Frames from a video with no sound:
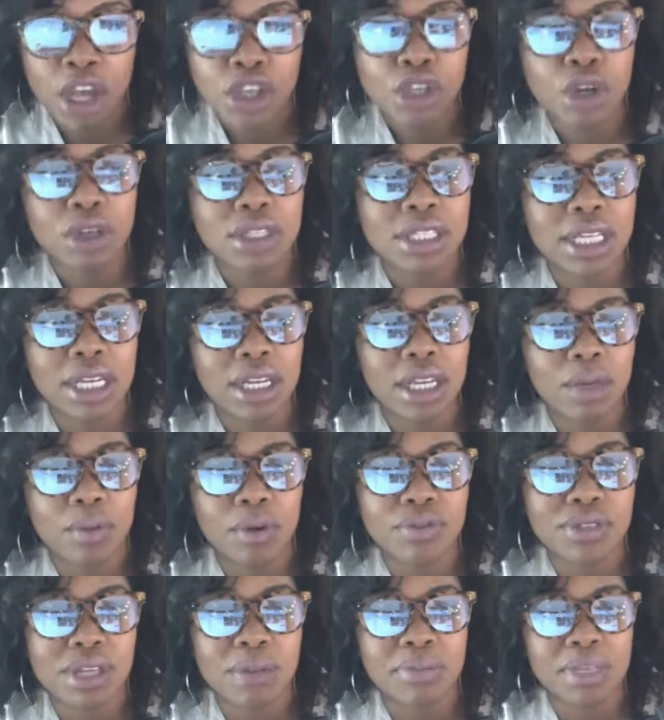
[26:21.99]
you're dealing
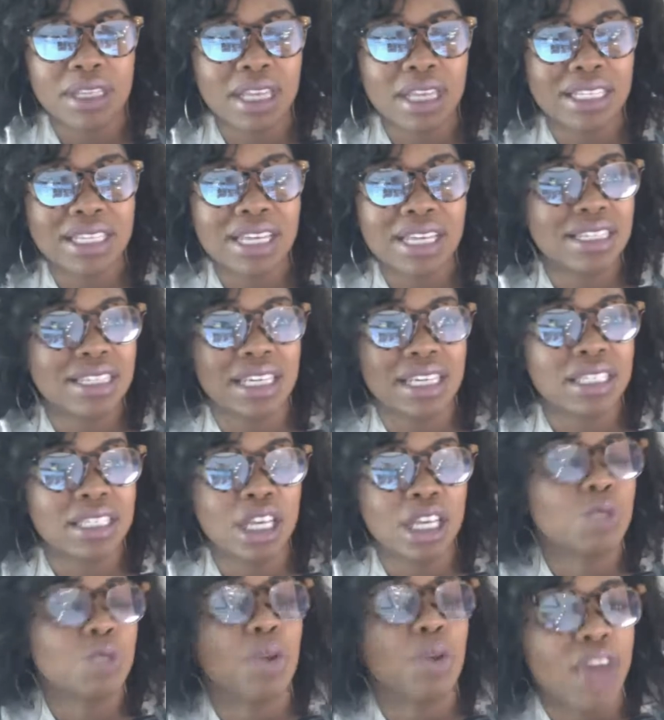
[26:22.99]
with something that doesn't
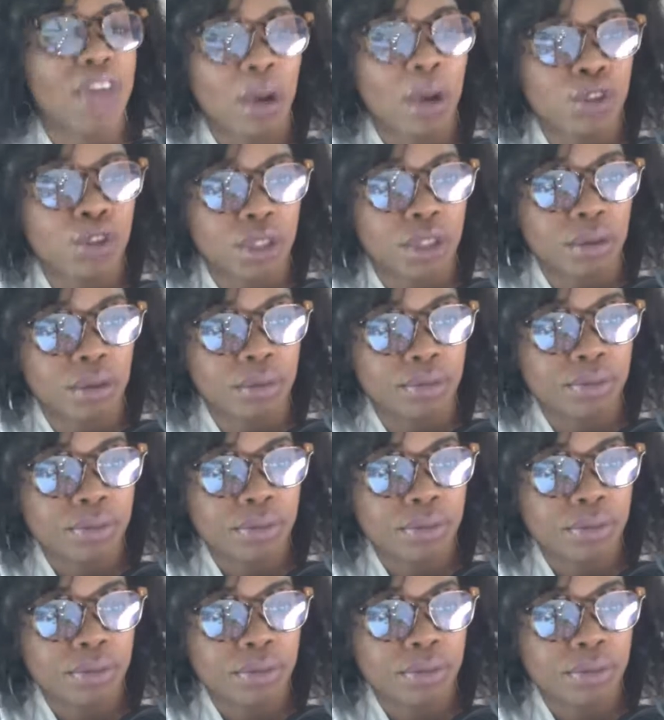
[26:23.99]
exist without you.